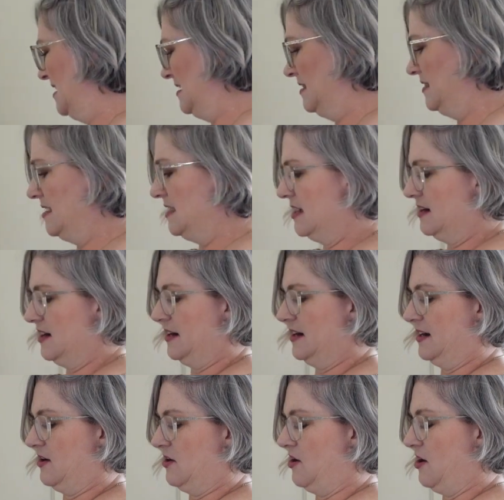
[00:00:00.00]
I think I got it
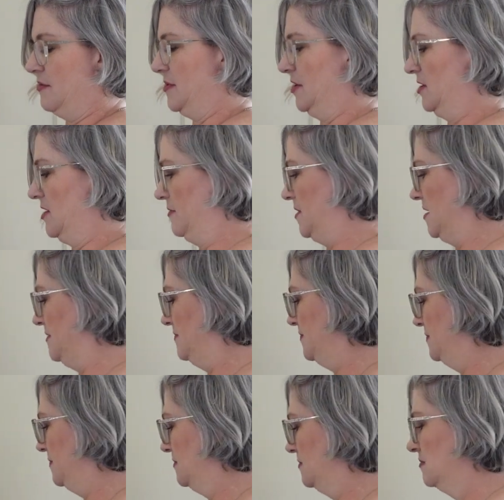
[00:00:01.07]
at Hobby Lobby,
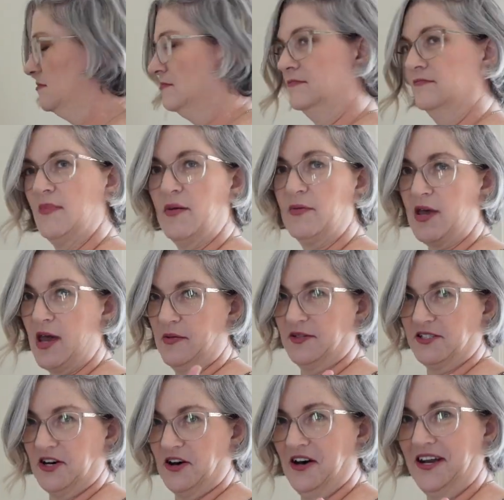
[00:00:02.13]
maybe
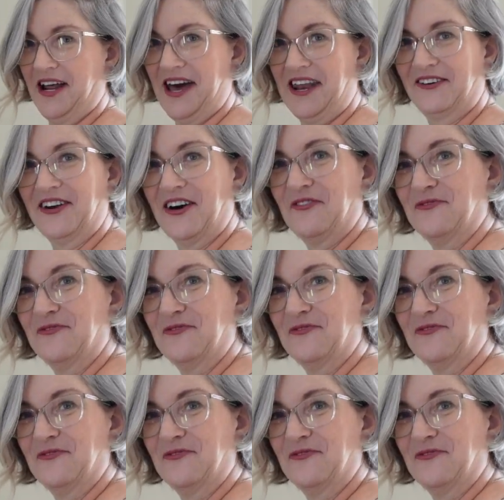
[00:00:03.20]
Amazon. I don't know.